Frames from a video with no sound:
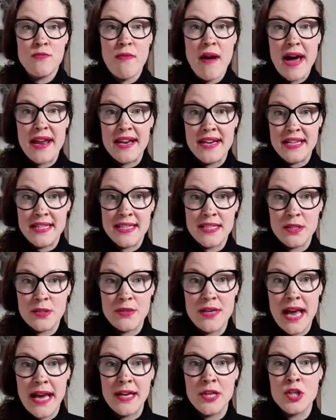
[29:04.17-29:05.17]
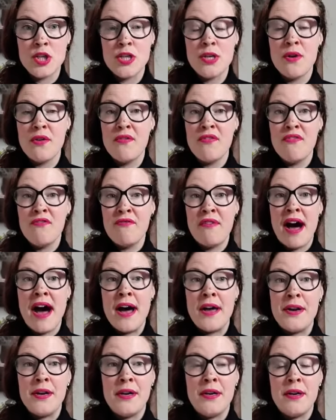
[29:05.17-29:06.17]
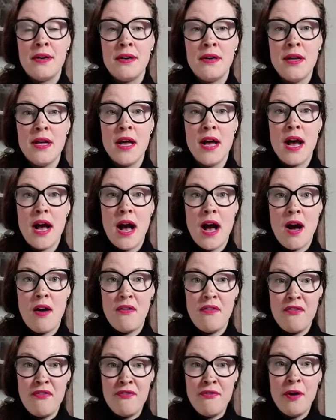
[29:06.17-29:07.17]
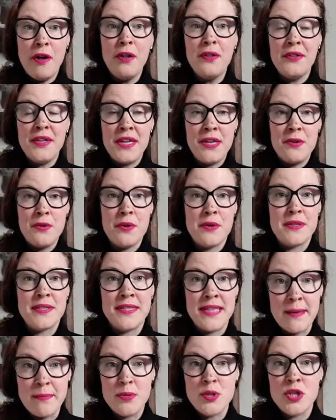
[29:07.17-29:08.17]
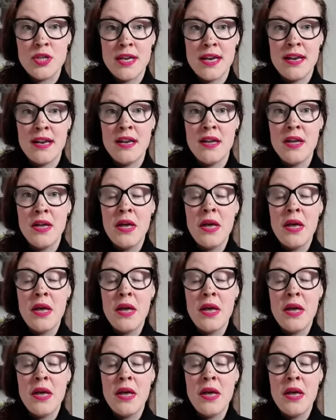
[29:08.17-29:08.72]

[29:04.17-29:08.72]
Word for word: further disconnection or further neuroception,